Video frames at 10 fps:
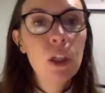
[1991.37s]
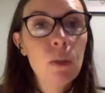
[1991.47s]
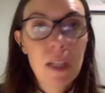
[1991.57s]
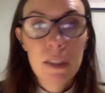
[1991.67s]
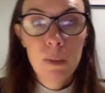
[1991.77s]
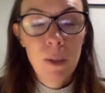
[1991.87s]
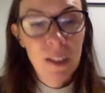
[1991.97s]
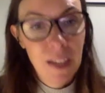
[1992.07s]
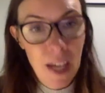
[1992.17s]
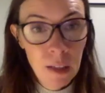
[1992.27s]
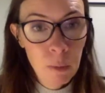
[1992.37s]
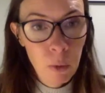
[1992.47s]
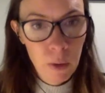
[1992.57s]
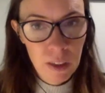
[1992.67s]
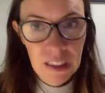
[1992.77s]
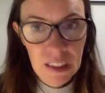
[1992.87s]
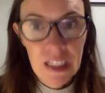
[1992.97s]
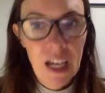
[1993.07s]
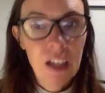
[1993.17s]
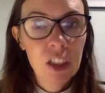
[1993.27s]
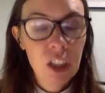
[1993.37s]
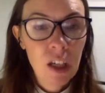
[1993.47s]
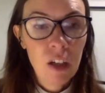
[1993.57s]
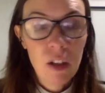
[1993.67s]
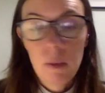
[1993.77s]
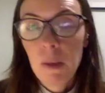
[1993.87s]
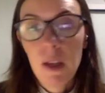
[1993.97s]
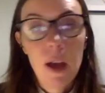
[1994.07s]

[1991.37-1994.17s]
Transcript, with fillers: minutes while the kettle boils is actually going to be